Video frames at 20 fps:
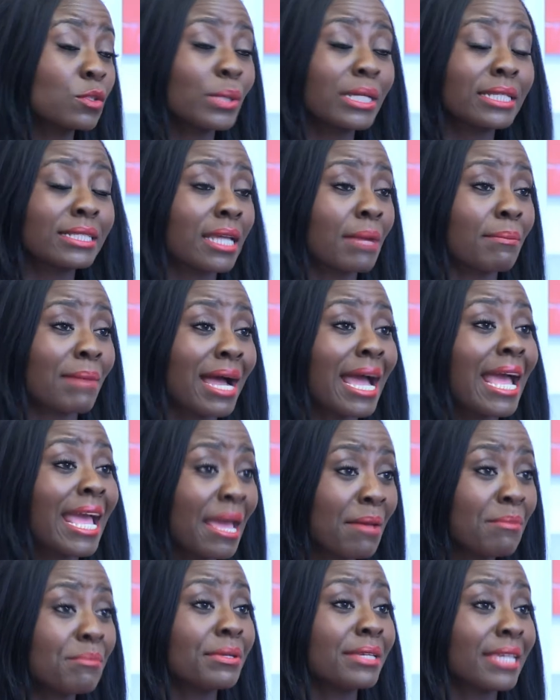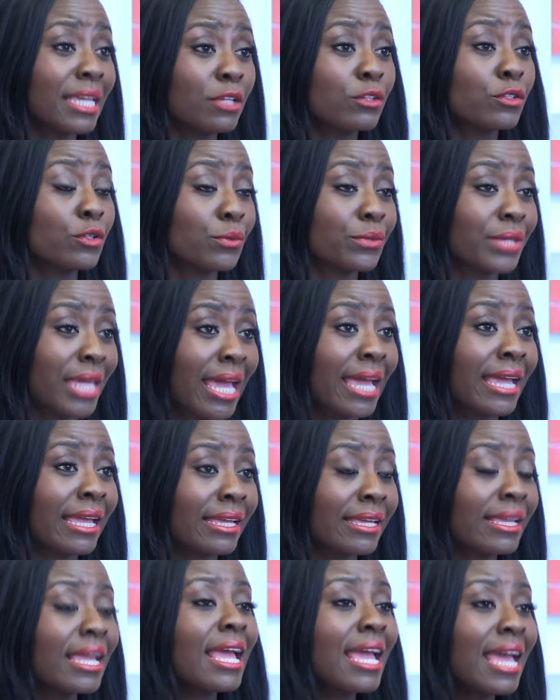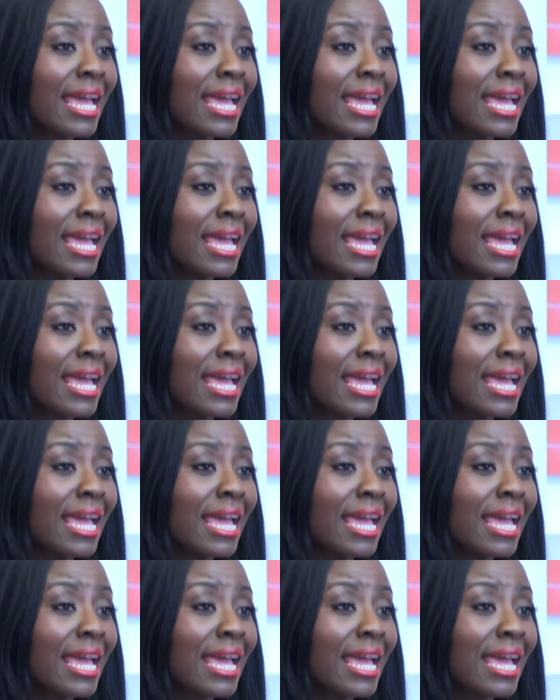Tweet them at NBA UK